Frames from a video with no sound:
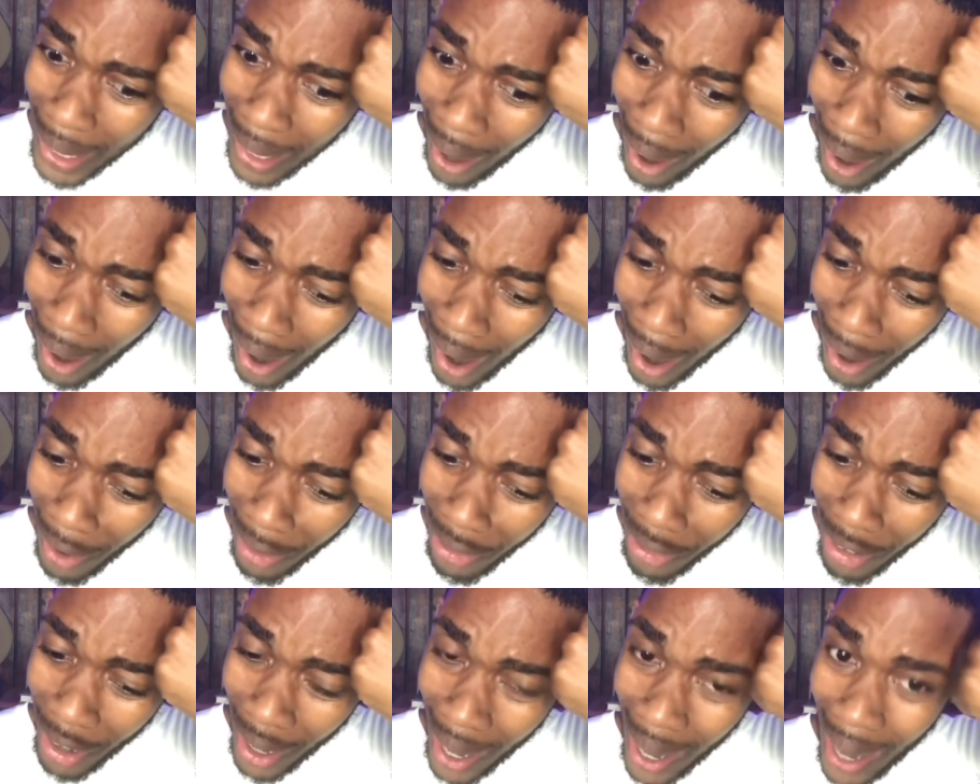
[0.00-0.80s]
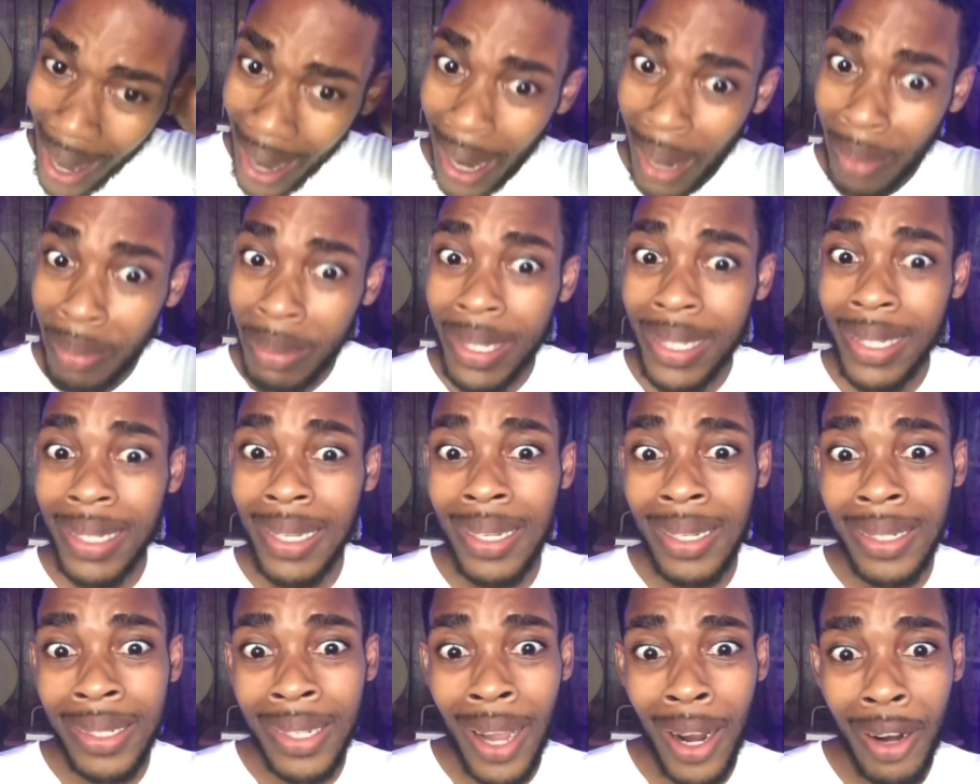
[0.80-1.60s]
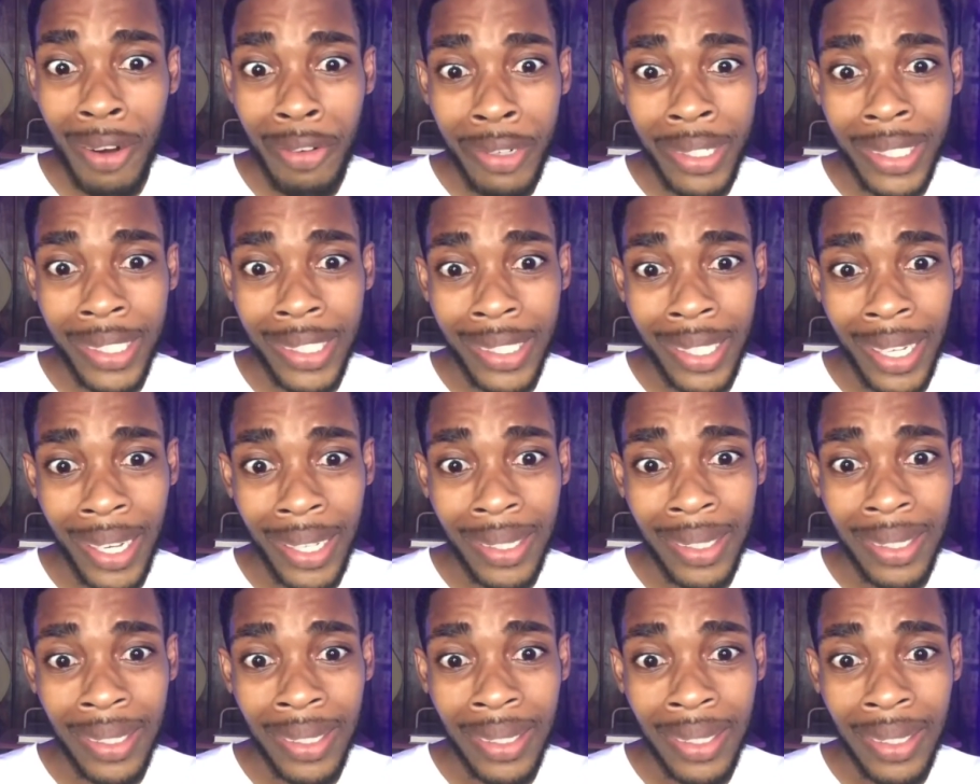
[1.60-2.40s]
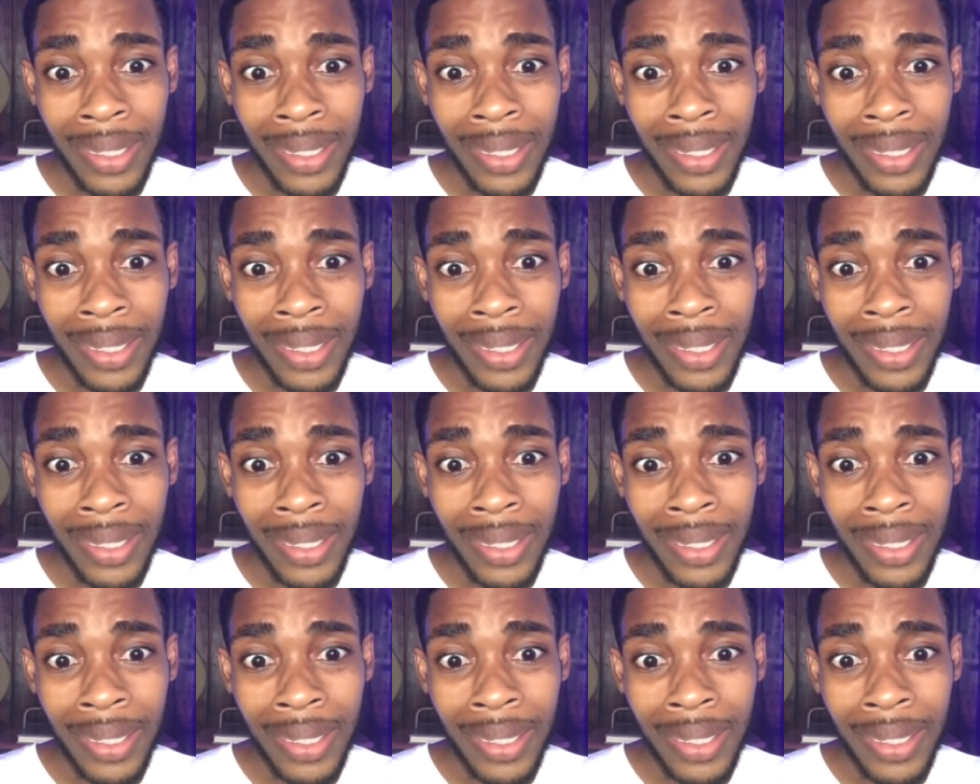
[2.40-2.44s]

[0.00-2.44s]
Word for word: off. I'm still not rich yet.